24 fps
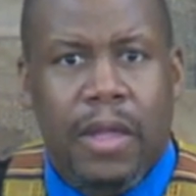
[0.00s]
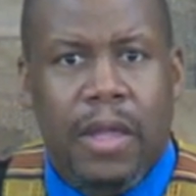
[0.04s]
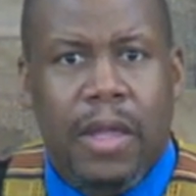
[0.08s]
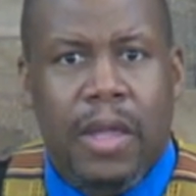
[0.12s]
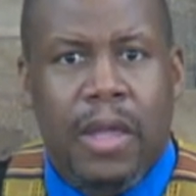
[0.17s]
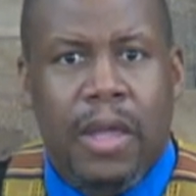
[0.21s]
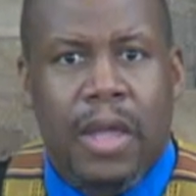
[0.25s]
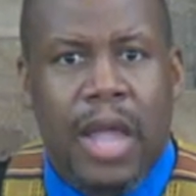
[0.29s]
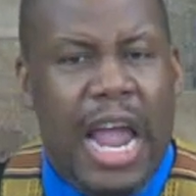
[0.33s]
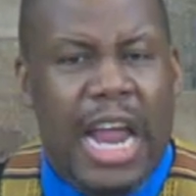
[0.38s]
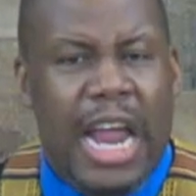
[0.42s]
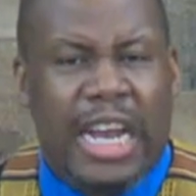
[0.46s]

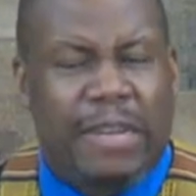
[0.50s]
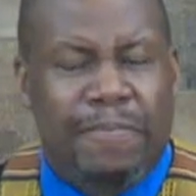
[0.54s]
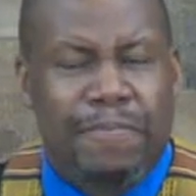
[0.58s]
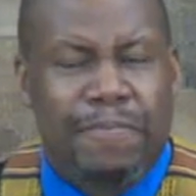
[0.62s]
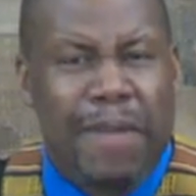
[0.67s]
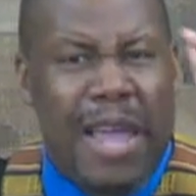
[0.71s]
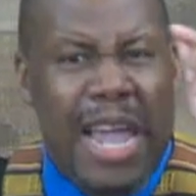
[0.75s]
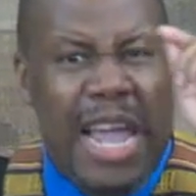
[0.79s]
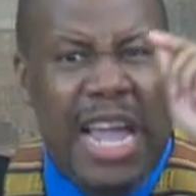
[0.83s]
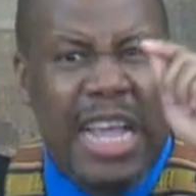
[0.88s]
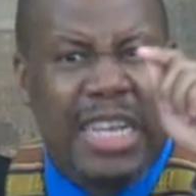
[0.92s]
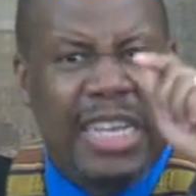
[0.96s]
It
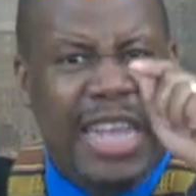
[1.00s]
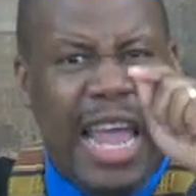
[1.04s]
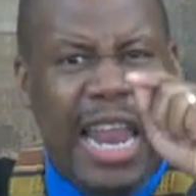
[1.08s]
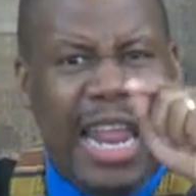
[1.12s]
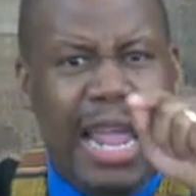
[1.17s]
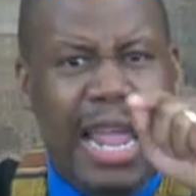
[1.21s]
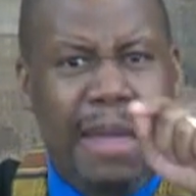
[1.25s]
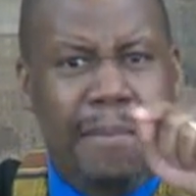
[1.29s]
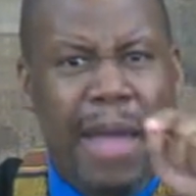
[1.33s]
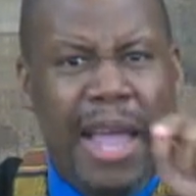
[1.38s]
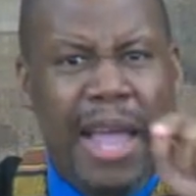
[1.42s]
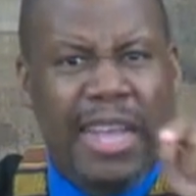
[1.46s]
means that
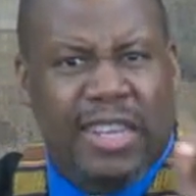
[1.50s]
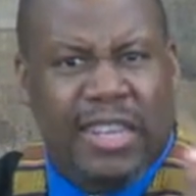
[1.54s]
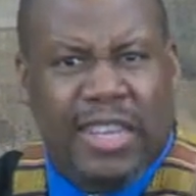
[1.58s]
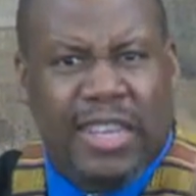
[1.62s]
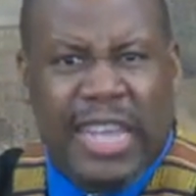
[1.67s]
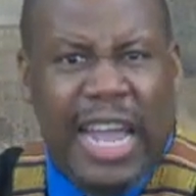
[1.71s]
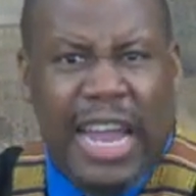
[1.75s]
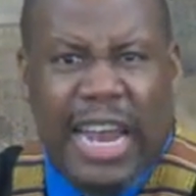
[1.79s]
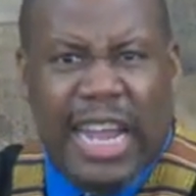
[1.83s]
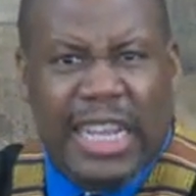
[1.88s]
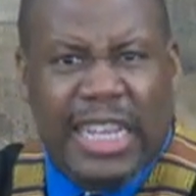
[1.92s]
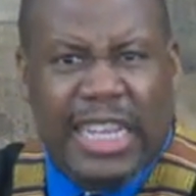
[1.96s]
he may
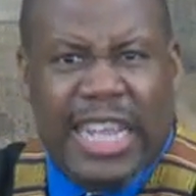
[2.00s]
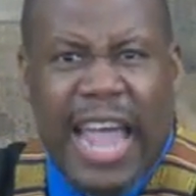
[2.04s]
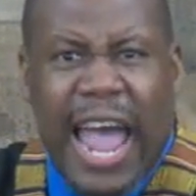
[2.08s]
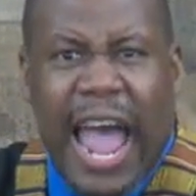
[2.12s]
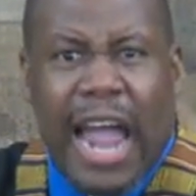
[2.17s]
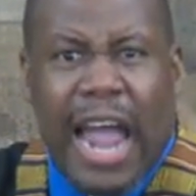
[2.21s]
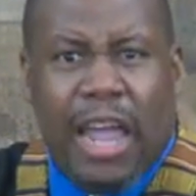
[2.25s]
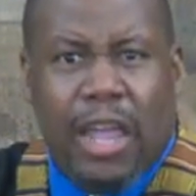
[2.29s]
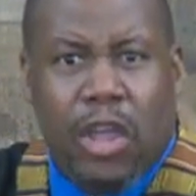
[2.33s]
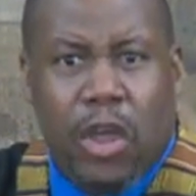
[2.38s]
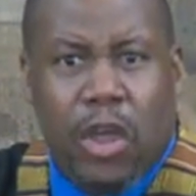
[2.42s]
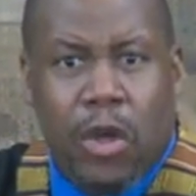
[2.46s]
still
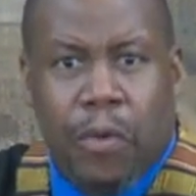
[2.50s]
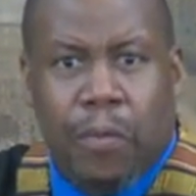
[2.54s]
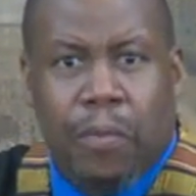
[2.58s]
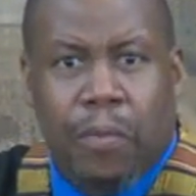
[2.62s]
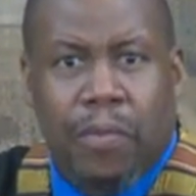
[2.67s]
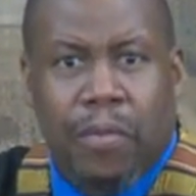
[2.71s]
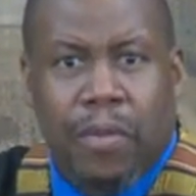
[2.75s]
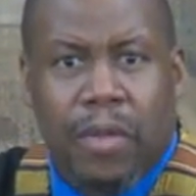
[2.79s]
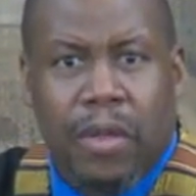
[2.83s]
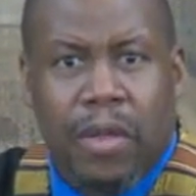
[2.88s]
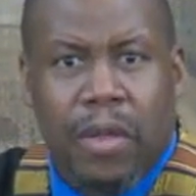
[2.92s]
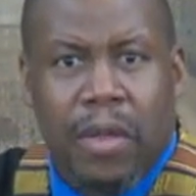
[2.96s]
attack you,
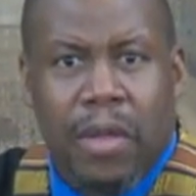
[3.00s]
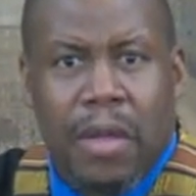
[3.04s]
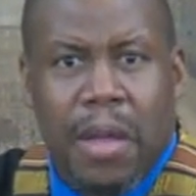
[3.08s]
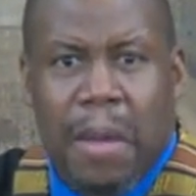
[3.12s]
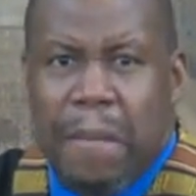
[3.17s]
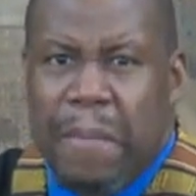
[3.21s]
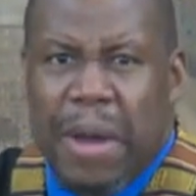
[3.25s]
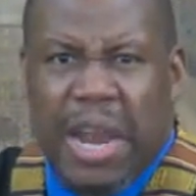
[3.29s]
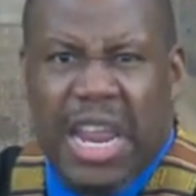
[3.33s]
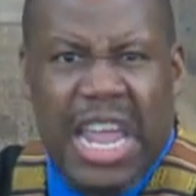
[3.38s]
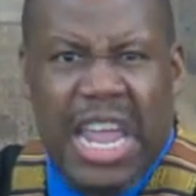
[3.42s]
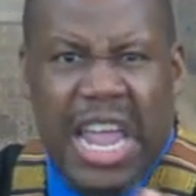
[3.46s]

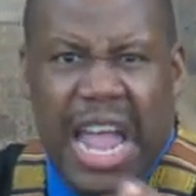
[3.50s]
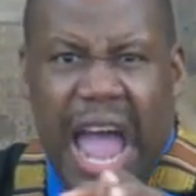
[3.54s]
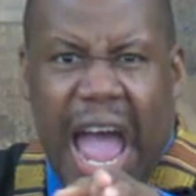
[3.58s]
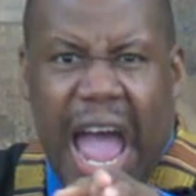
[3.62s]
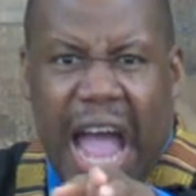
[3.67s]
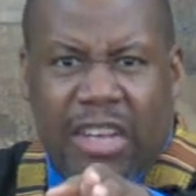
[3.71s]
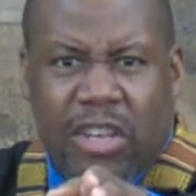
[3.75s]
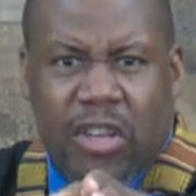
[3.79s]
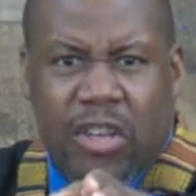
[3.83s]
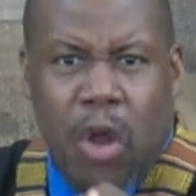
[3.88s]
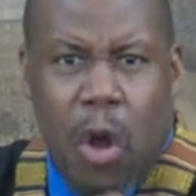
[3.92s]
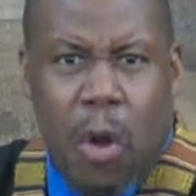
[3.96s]
but he
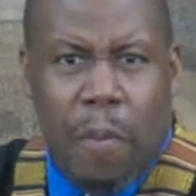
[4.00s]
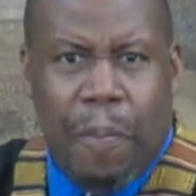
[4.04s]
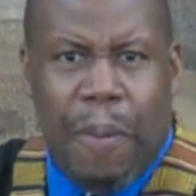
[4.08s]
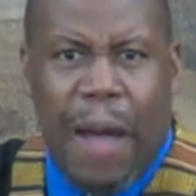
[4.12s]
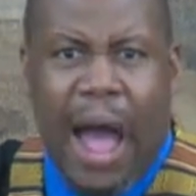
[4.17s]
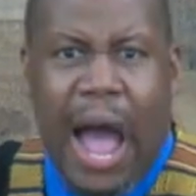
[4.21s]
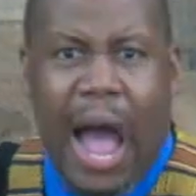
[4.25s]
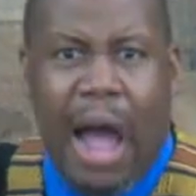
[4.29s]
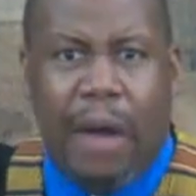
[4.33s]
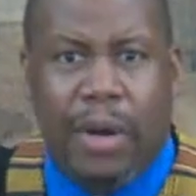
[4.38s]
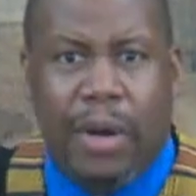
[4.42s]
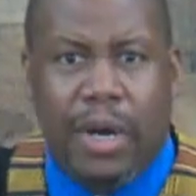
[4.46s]
has no
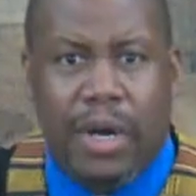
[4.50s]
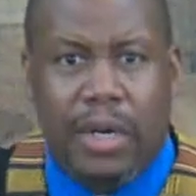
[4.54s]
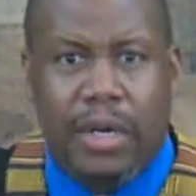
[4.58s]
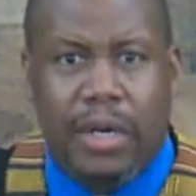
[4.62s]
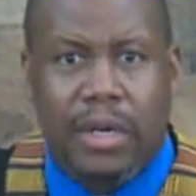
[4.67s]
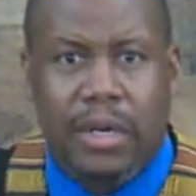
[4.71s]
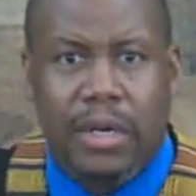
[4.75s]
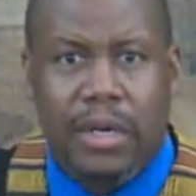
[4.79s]
power.